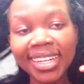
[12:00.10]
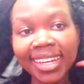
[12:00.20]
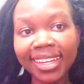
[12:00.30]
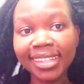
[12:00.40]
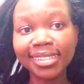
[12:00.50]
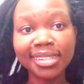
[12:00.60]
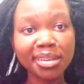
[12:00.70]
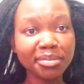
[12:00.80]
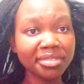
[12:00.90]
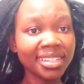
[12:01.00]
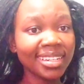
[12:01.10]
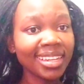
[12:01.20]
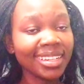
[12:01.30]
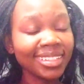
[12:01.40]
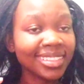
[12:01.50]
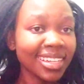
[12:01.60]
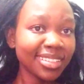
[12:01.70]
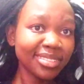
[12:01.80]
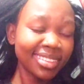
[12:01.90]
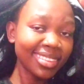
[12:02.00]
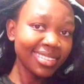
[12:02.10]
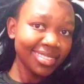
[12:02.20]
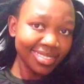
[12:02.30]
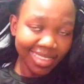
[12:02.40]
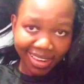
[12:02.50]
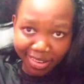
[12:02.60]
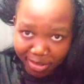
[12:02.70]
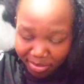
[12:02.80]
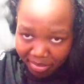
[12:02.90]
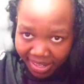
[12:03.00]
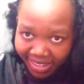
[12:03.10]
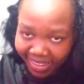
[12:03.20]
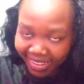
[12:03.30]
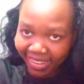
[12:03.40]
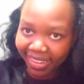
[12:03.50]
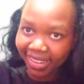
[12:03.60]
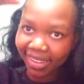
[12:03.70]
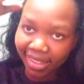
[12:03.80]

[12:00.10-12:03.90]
guys, I'm finally done with this side of my hair,